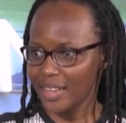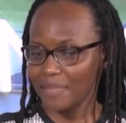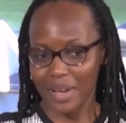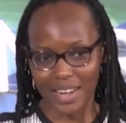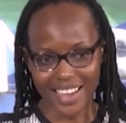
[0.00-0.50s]

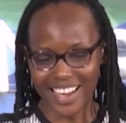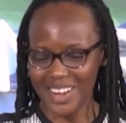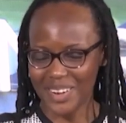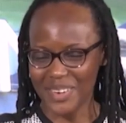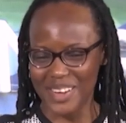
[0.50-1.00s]
but
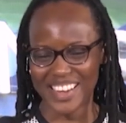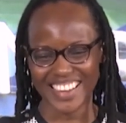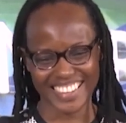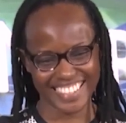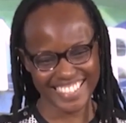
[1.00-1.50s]
now,
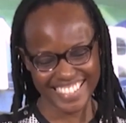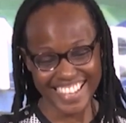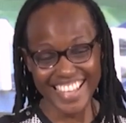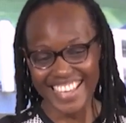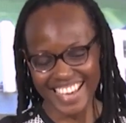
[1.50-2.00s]

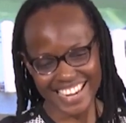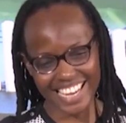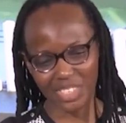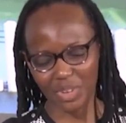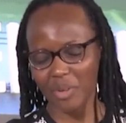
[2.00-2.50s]
yeah,
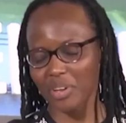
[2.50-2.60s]
that's why